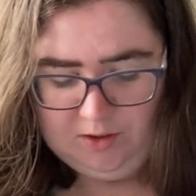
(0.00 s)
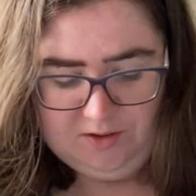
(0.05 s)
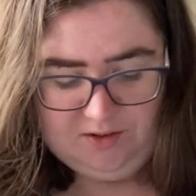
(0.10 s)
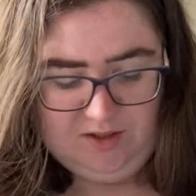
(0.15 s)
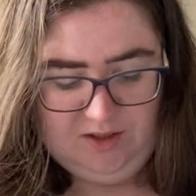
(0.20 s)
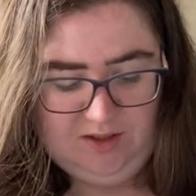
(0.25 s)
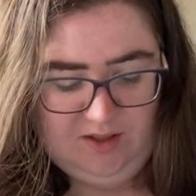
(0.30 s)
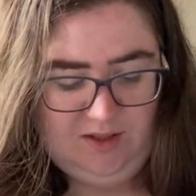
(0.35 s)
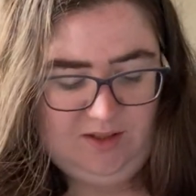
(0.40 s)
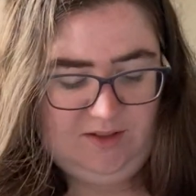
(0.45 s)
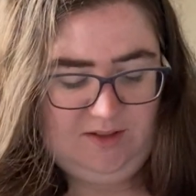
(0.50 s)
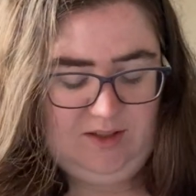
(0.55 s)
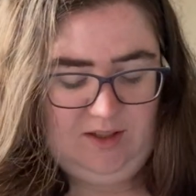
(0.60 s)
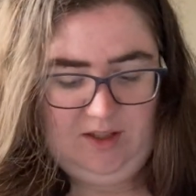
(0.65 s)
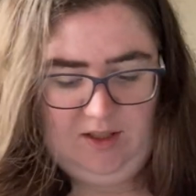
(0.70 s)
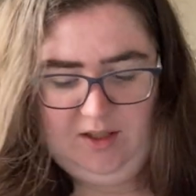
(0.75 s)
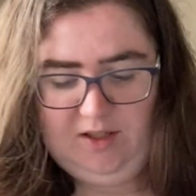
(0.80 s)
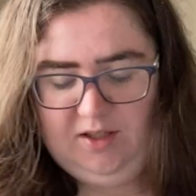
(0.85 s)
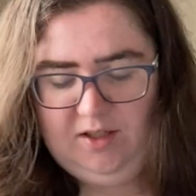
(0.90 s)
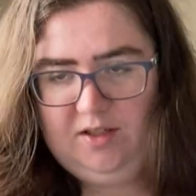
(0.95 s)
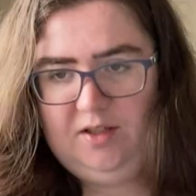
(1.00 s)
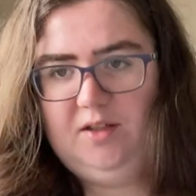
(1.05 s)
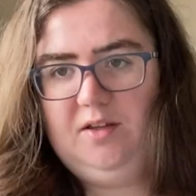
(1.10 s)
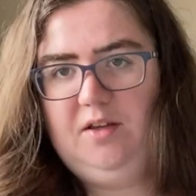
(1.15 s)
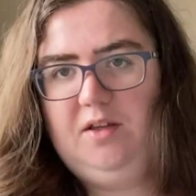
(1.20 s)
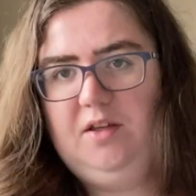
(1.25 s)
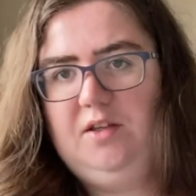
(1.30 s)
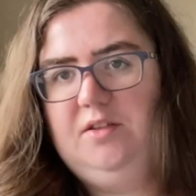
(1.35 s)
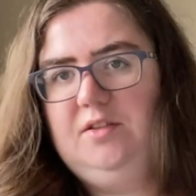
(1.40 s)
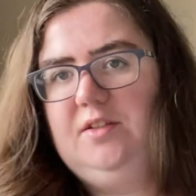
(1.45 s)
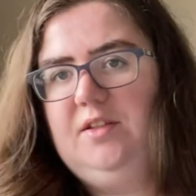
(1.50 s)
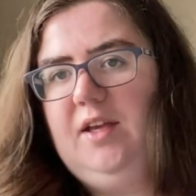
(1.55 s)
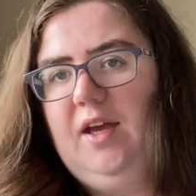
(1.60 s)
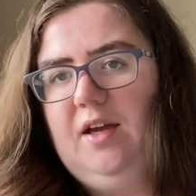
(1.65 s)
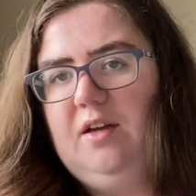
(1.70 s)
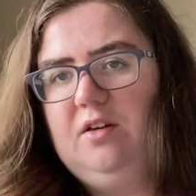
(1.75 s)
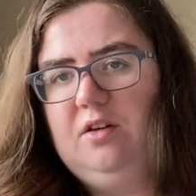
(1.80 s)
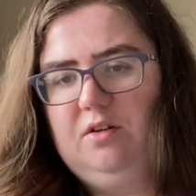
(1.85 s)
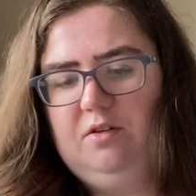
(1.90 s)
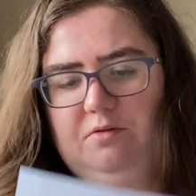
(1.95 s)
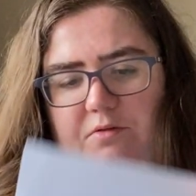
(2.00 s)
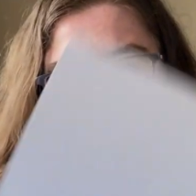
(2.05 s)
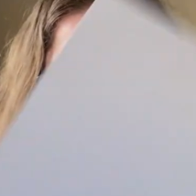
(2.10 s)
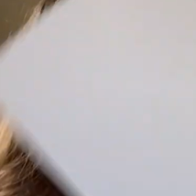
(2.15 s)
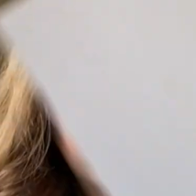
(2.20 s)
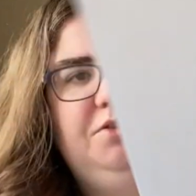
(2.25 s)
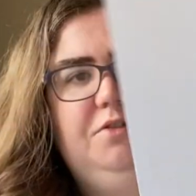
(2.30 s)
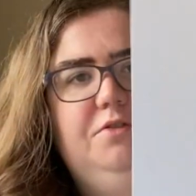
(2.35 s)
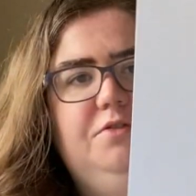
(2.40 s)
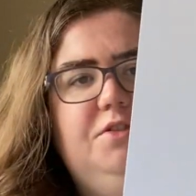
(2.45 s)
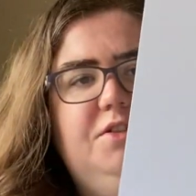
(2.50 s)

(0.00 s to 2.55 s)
So this is Gecko Rouge,